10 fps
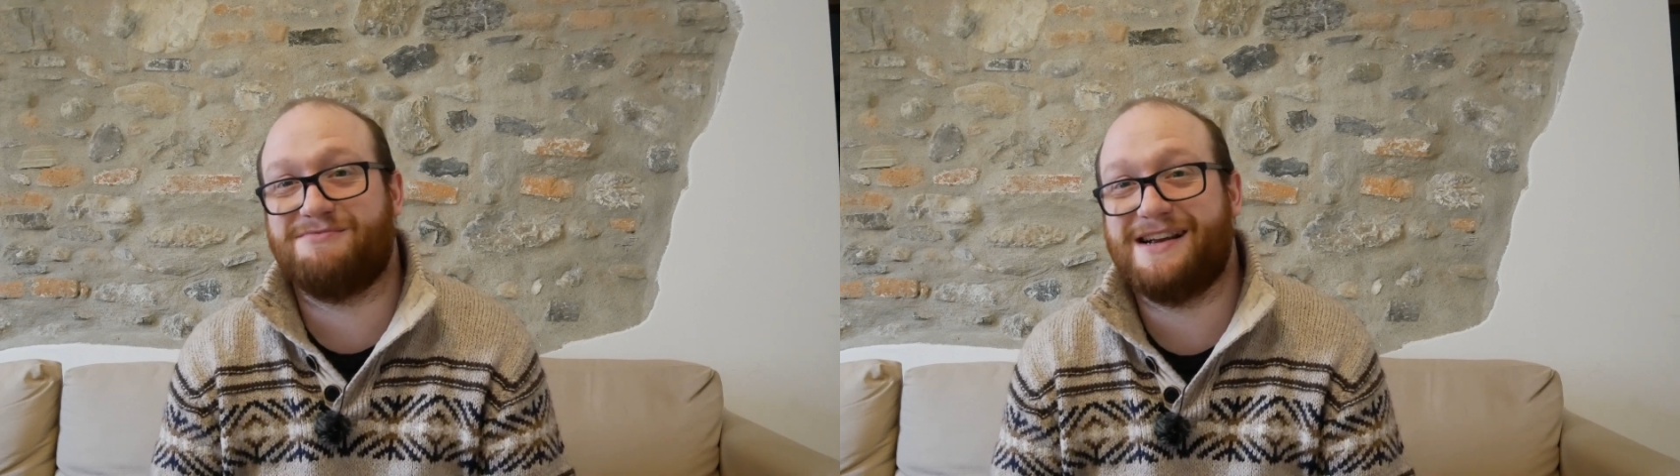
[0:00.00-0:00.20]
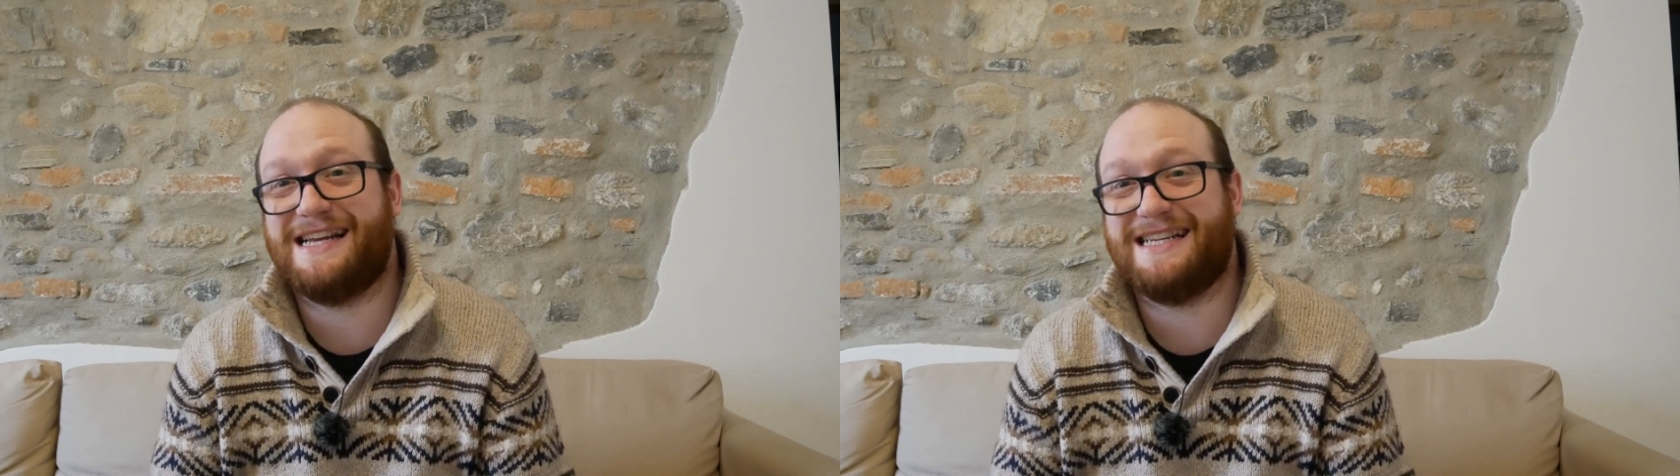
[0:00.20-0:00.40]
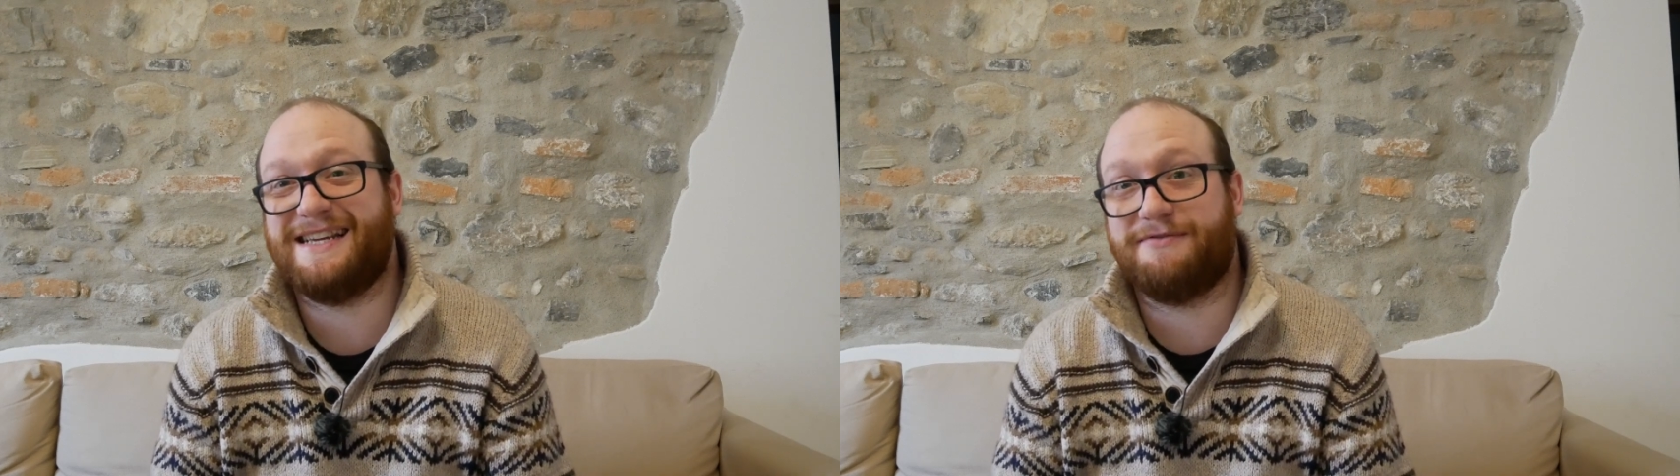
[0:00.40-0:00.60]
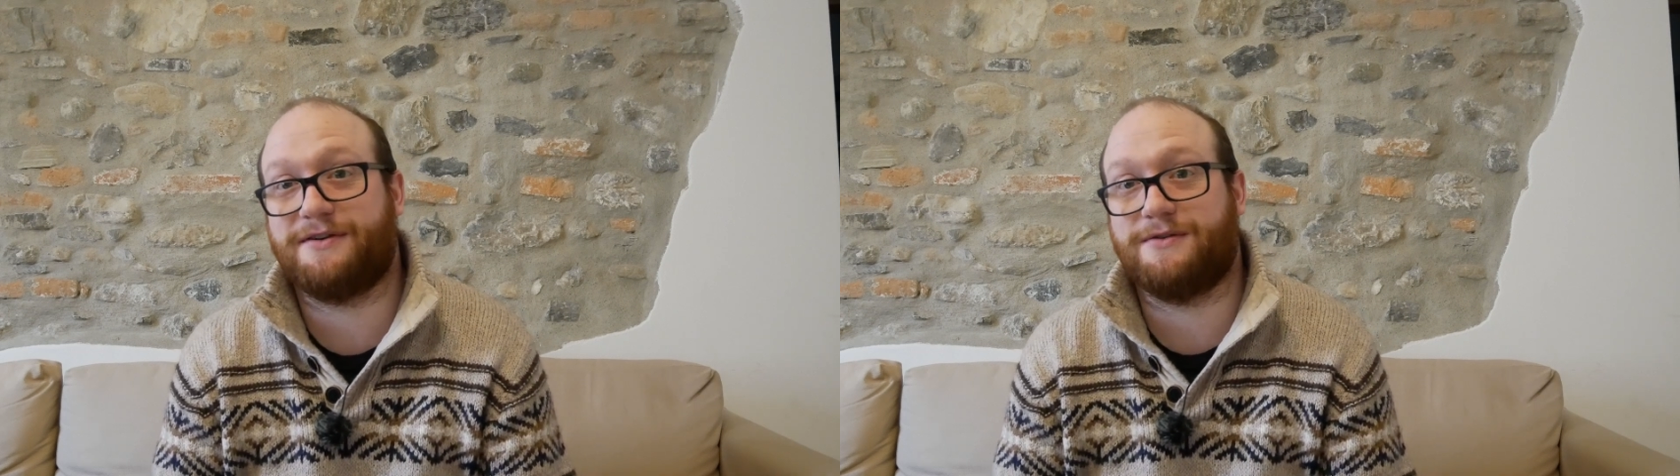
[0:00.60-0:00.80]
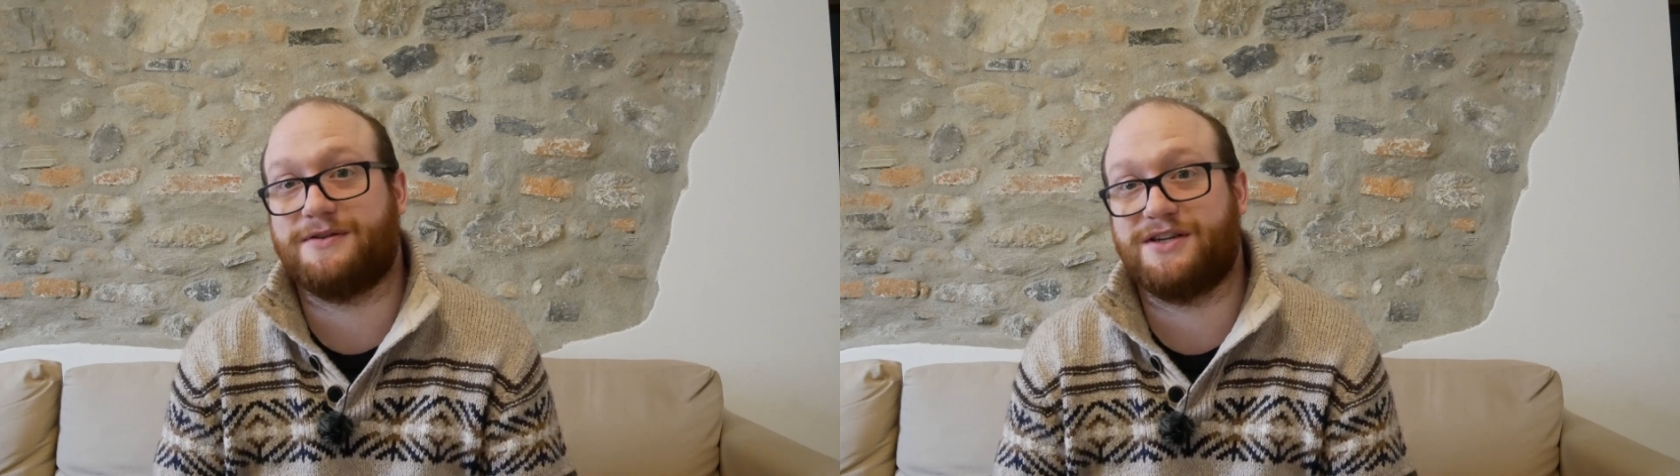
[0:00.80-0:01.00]
it's really
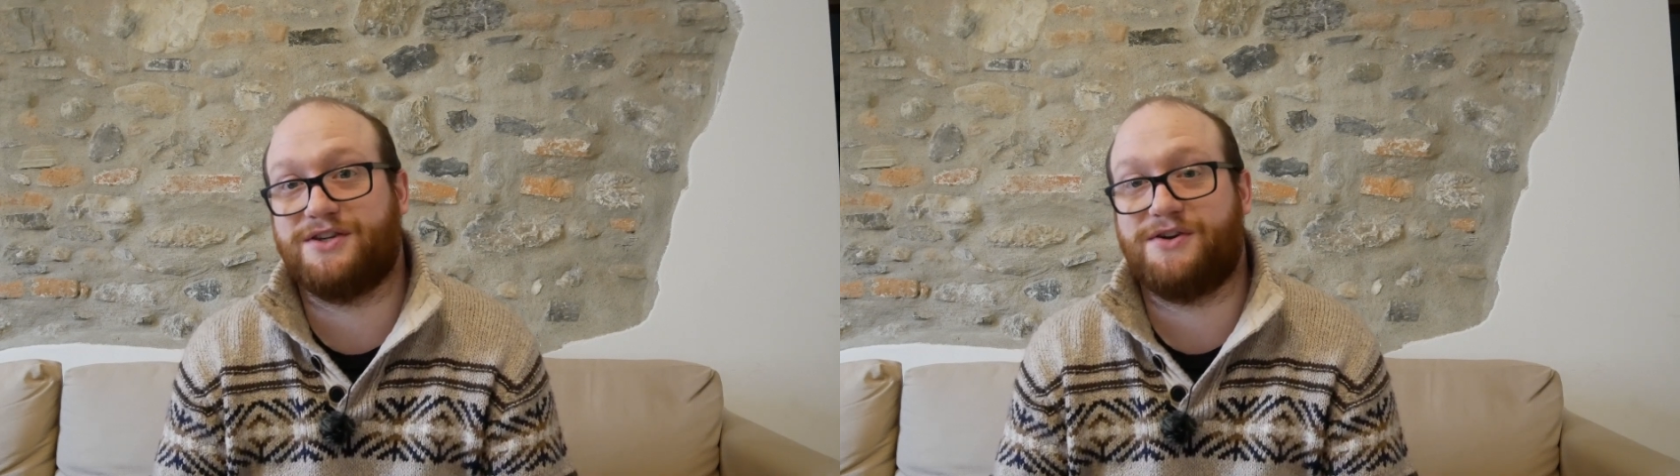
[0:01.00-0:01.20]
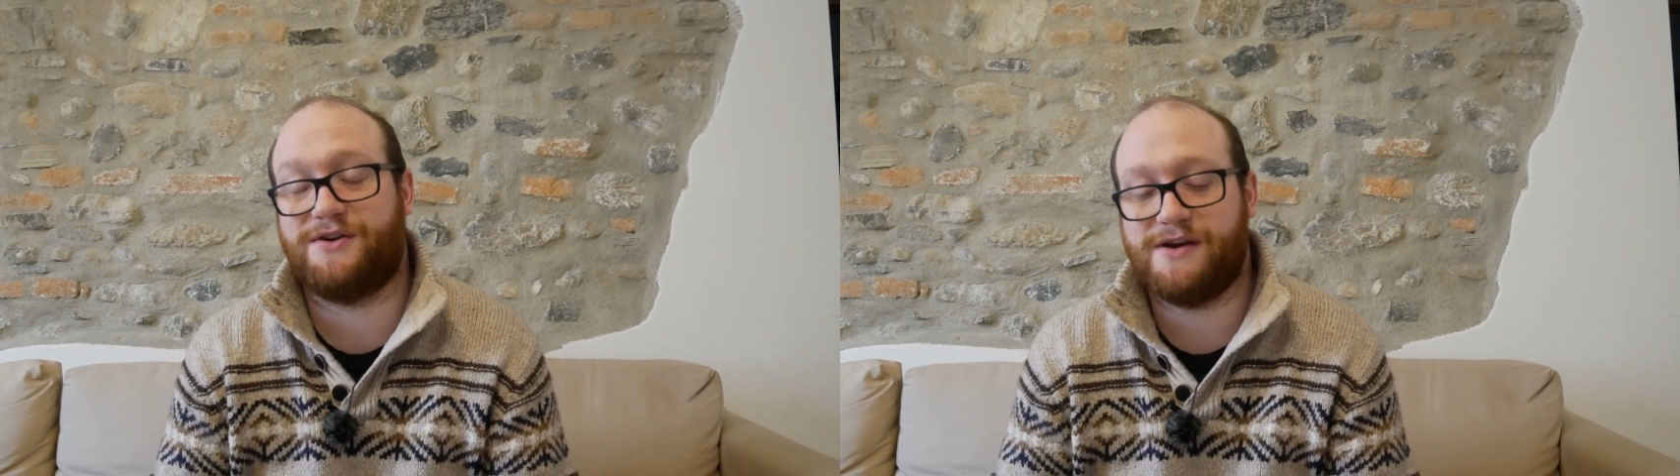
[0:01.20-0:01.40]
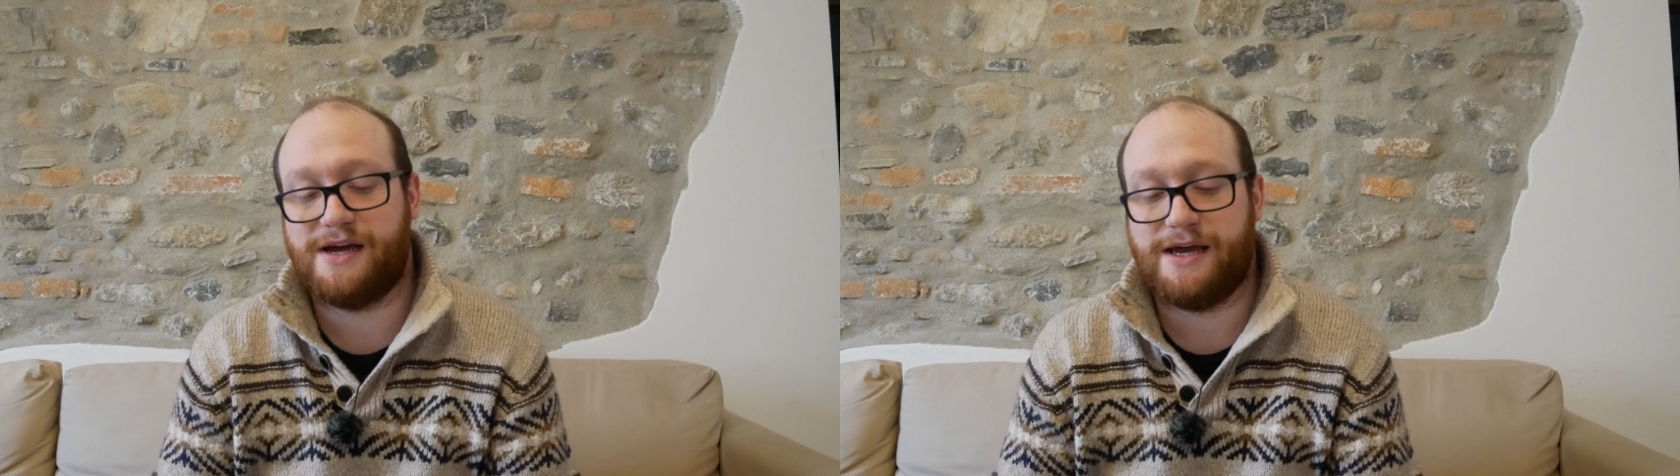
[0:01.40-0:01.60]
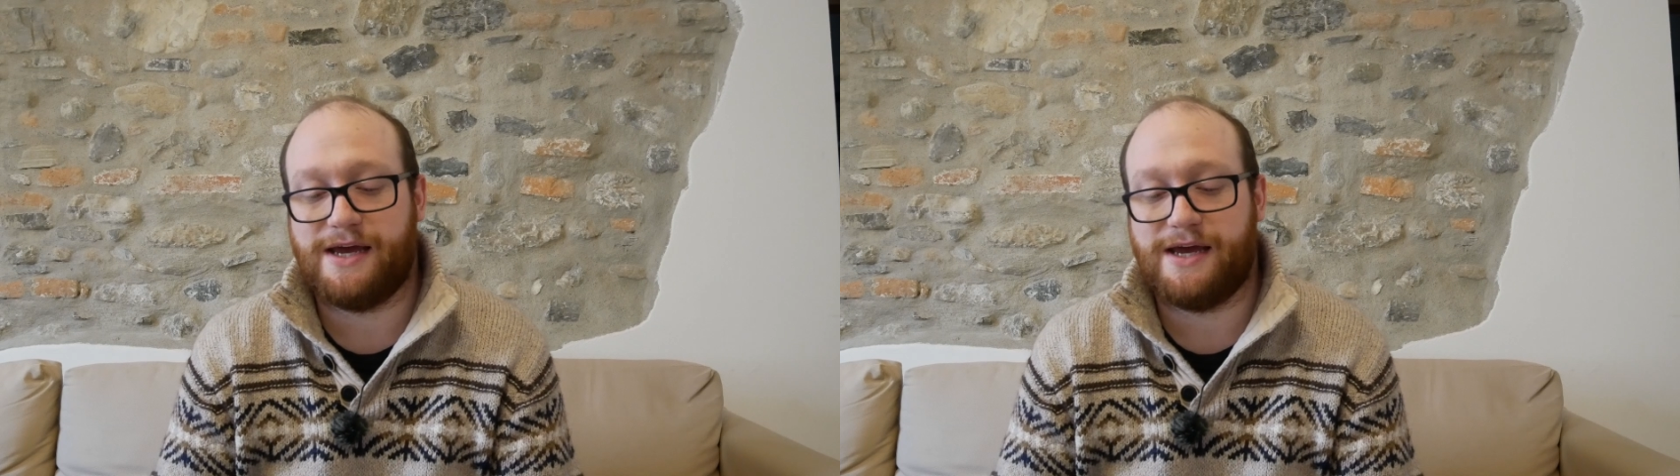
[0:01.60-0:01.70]
difficult to do,